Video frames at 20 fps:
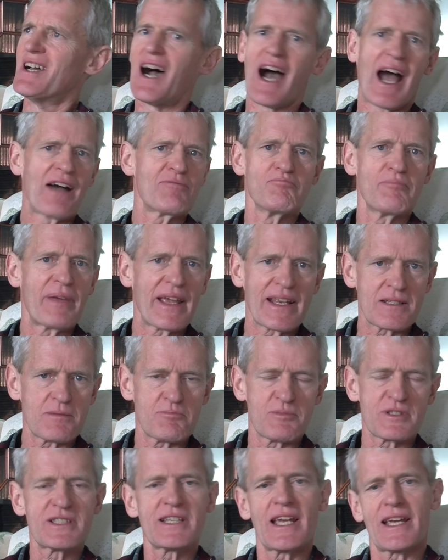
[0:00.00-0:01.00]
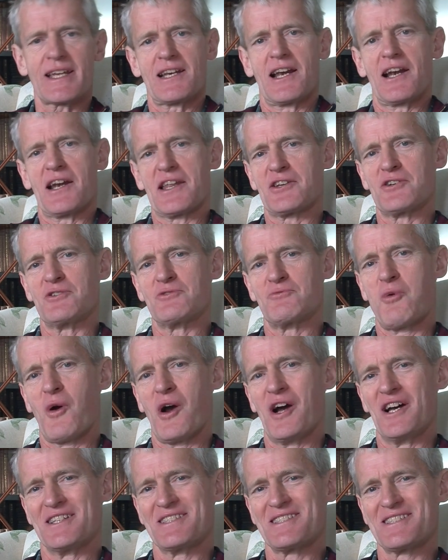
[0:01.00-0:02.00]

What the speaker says: I haven't picked a particularly good word